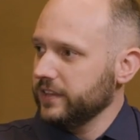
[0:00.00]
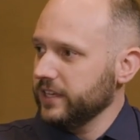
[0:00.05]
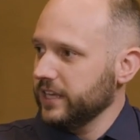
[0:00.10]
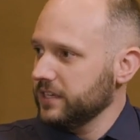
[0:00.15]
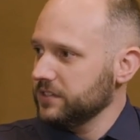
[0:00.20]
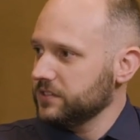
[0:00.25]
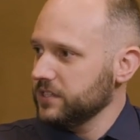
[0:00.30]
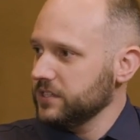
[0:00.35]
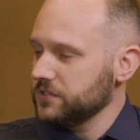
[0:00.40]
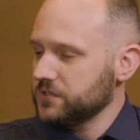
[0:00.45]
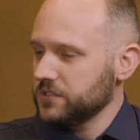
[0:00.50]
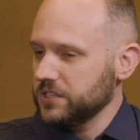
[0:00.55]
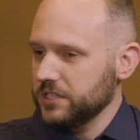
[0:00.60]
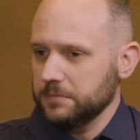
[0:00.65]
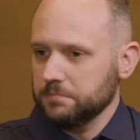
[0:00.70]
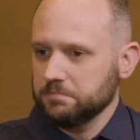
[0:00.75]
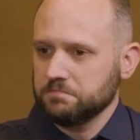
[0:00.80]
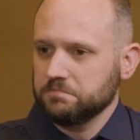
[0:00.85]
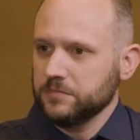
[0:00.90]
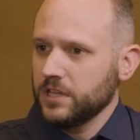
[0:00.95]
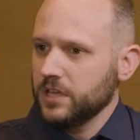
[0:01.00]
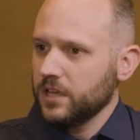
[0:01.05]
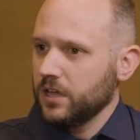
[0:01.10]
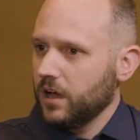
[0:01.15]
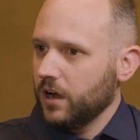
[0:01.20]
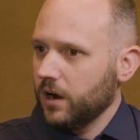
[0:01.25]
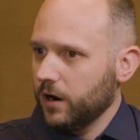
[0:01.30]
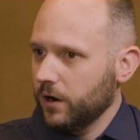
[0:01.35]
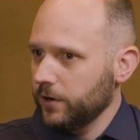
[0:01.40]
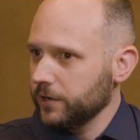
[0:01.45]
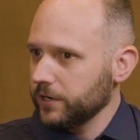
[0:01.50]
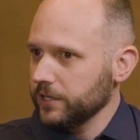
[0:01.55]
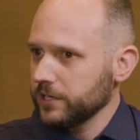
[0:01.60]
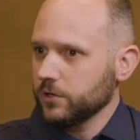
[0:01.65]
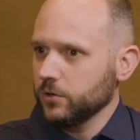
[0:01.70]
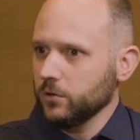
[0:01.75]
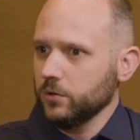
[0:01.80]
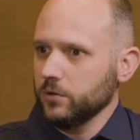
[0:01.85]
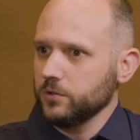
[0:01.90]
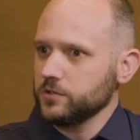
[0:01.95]
the ATC
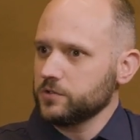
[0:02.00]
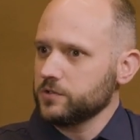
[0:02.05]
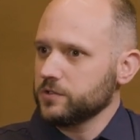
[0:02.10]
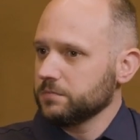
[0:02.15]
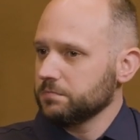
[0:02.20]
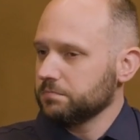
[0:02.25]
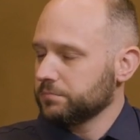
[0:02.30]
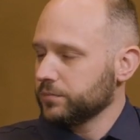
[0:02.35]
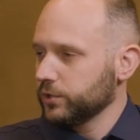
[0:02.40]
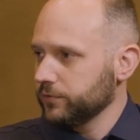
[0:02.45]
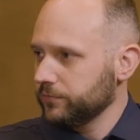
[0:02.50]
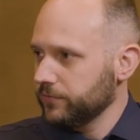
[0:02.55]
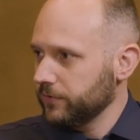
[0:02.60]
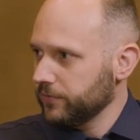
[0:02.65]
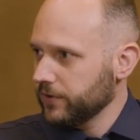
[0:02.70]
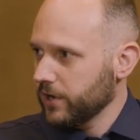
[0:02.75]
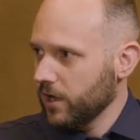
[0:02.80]
articles, proof of